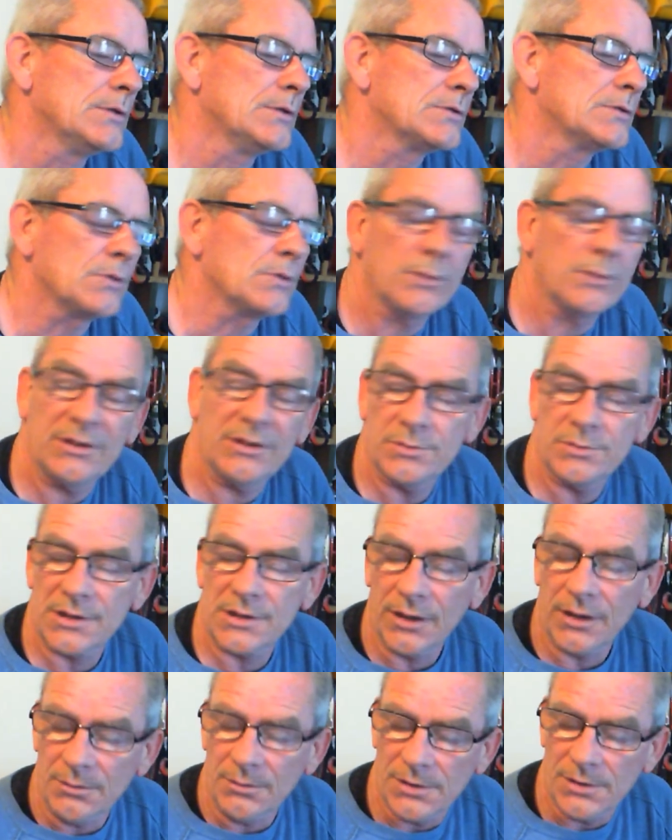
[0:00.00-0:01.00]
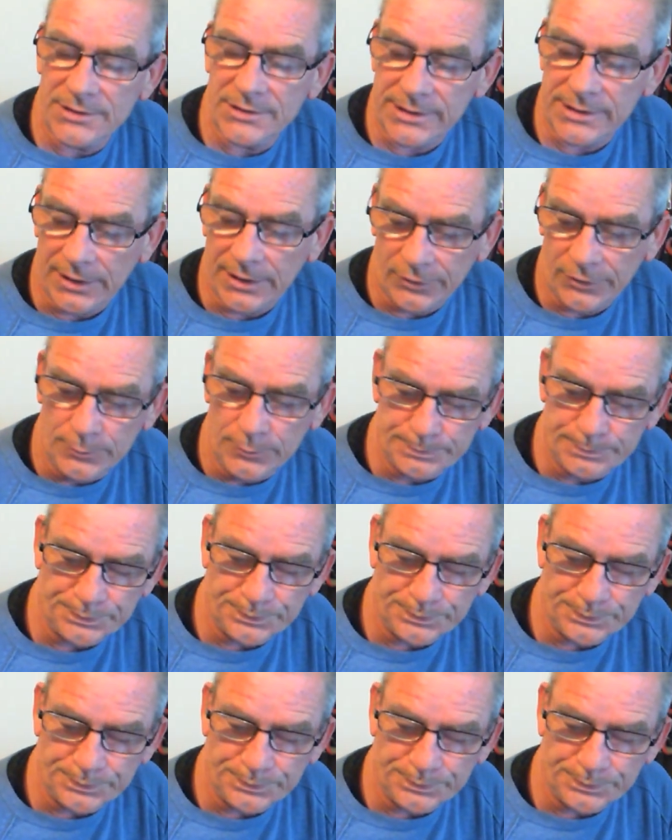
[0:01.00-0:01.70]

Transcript: So what I did was I got them all together,